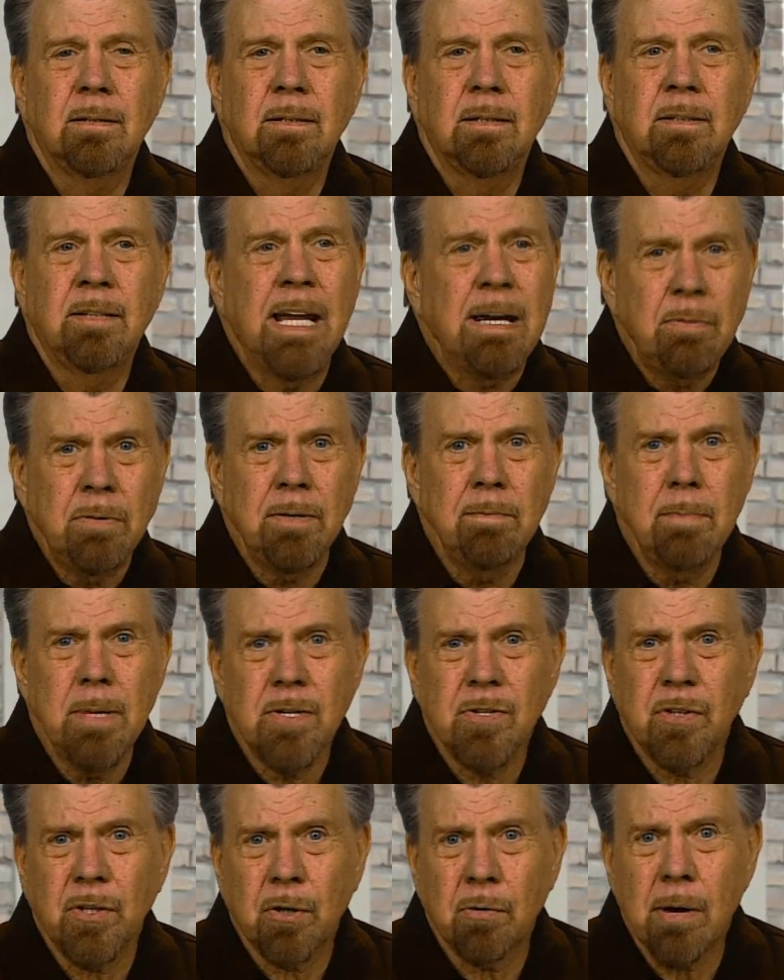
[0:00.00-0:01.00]
They would have
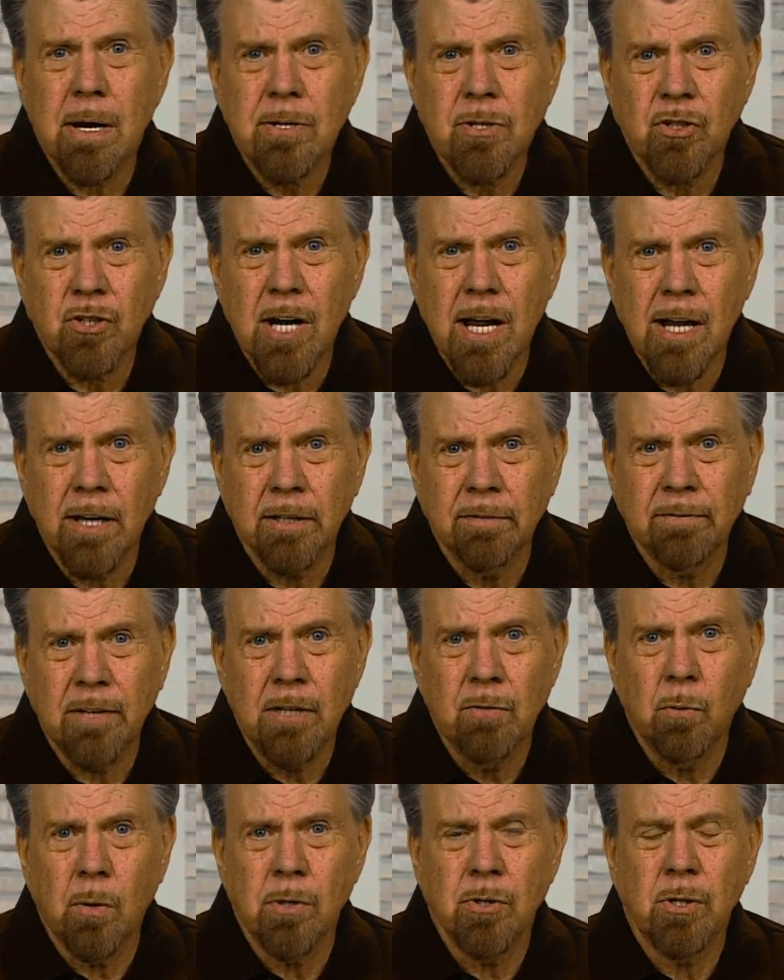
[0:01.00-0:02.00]
missed the Christ child if
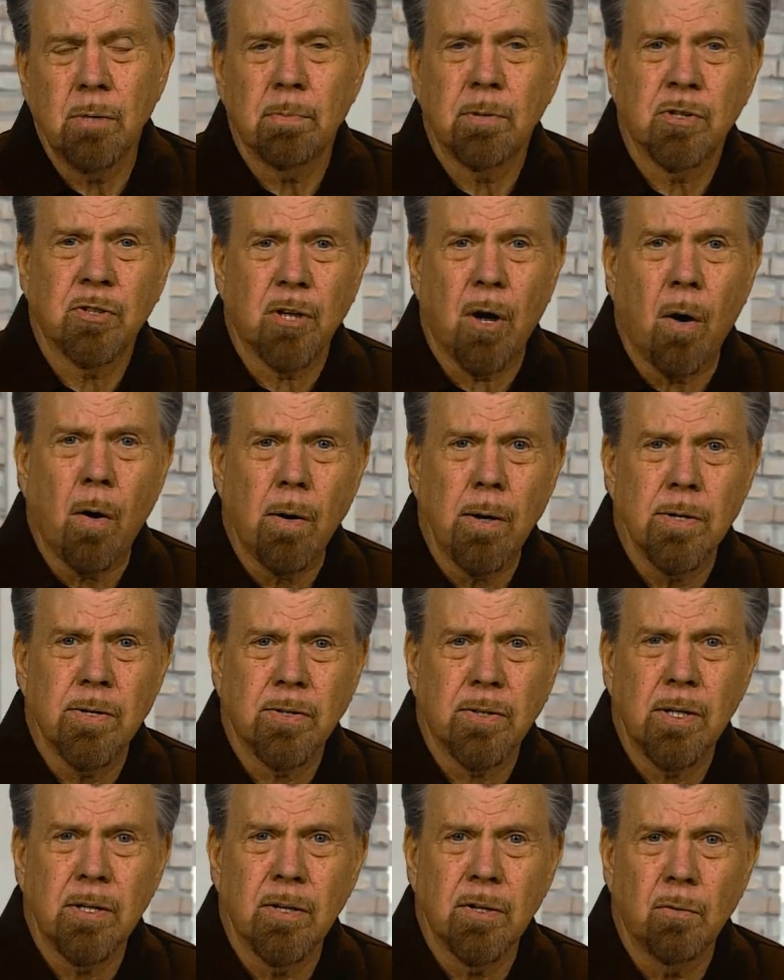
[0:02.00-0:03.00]
they'd worshiped the star
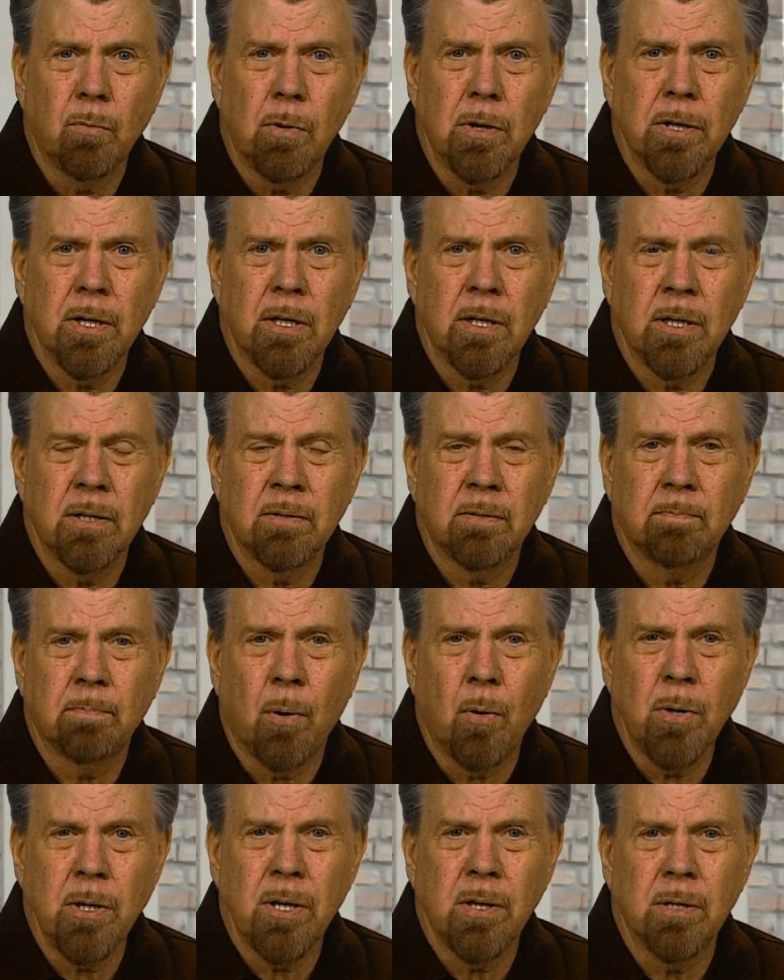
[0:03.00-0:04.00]
instead of the one that it
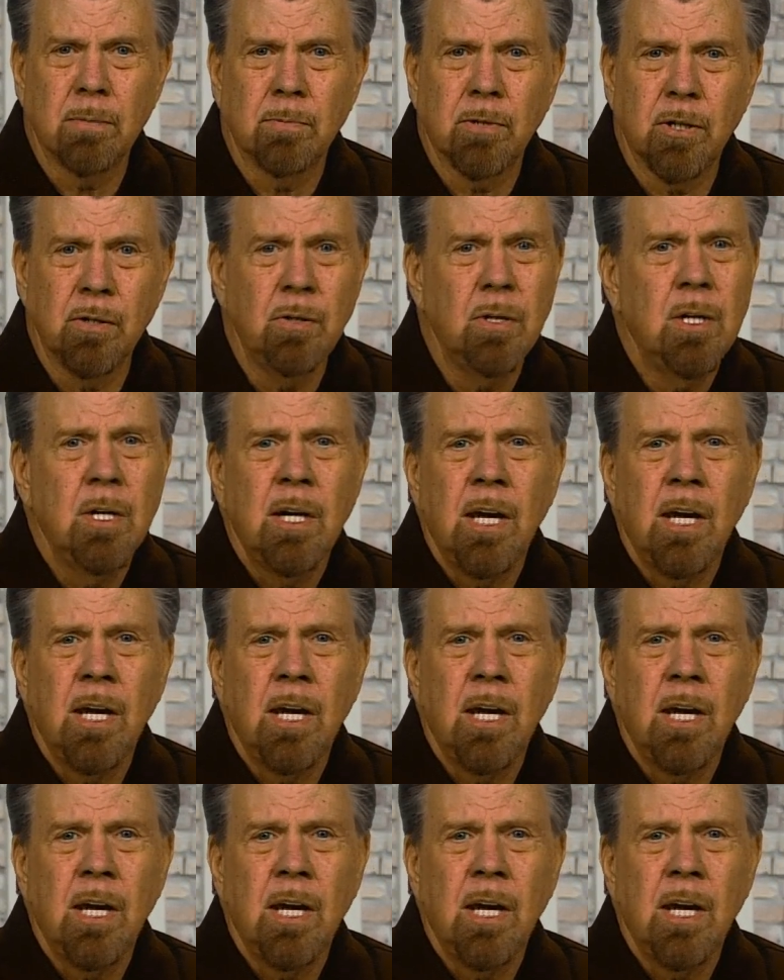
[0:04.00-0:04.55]
pointed them to.